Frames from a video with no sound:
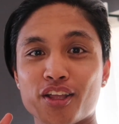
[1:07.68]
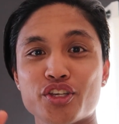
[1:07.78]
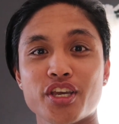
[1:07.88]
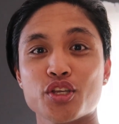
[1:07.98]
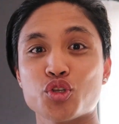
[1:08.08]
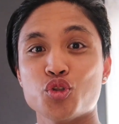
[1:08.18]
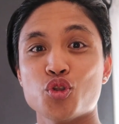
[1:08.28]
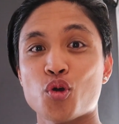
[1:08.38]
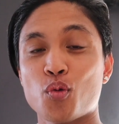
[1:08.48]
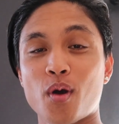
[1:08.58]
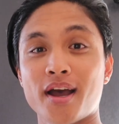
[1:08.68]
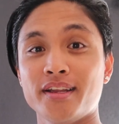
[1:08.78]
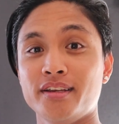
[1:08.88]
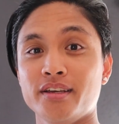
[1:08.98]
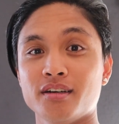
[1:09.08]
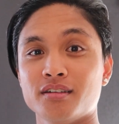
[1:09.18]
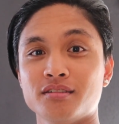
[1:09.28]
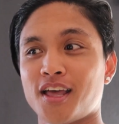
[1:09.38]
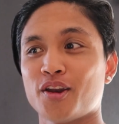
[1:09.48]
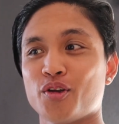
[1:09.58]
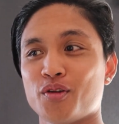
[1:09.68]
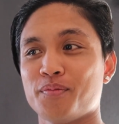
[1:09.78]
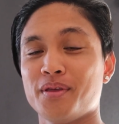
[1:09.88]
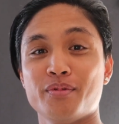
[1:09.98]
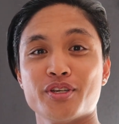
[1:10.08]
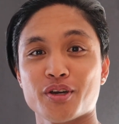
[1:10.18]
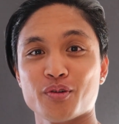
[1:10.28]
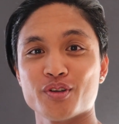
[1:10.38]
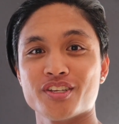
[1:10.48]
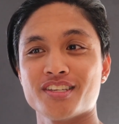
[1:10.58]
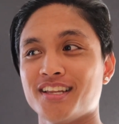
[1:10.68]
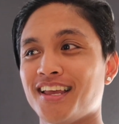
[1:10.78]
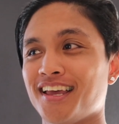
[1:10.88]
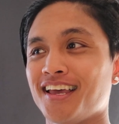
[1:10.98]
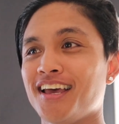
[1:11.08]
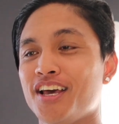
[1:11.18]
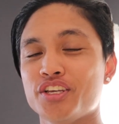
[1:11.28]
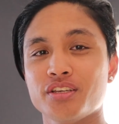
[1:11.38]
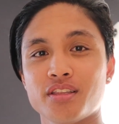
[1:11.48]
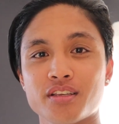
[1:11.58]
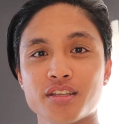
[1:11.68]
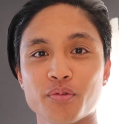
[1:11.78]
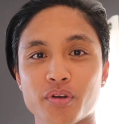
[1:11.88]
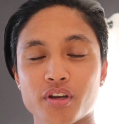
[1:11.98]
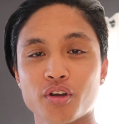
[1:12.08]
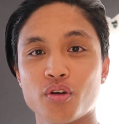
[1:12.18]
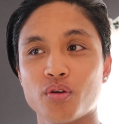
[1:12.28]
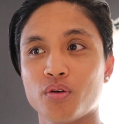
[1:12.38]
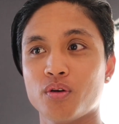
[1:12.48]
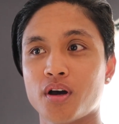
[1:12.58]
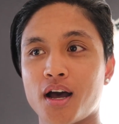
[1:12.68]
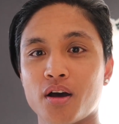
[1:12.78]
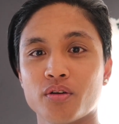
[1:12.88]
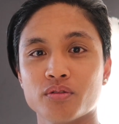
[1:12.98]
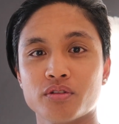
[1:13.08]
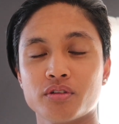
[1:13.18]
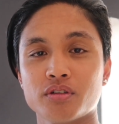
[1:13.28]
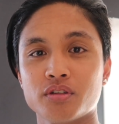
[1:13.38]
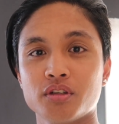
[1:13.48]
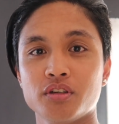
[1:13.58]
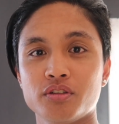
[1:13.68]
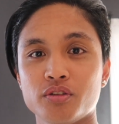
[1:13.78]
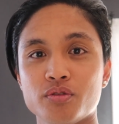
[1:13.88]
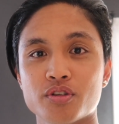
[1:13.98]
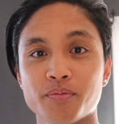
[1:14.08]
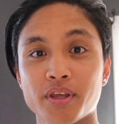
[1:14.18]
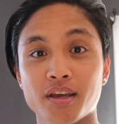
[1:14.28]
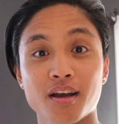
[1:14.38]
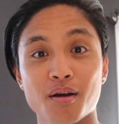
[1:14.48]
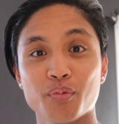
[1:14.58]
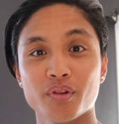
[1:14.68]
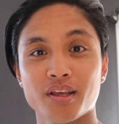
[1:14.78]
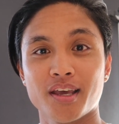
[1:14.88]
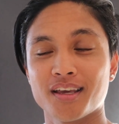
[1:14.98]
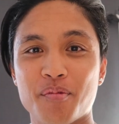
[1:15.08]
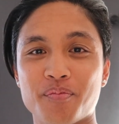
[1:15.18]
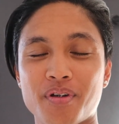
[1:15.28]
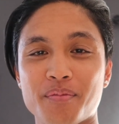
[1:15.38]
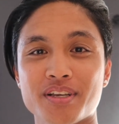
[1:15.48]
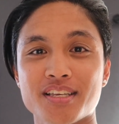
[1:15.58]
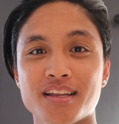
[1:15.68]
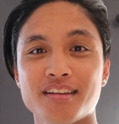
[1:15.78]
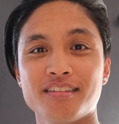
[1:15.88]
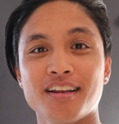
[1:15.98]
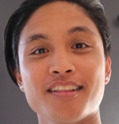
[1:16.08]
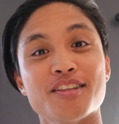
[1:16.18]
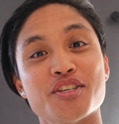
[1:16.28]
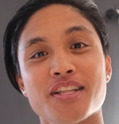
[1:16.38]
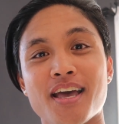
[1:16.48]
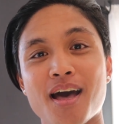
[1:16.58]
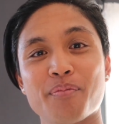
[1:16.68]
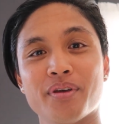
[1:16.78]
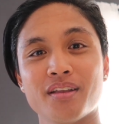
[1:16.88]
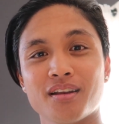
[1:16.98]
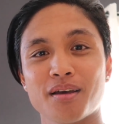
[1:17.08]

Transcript: Again, she has no idea that her baby shower is today. She thinks that we're gonna go out to do something in Kapolei. Hmm, I'm excited to let this day happen.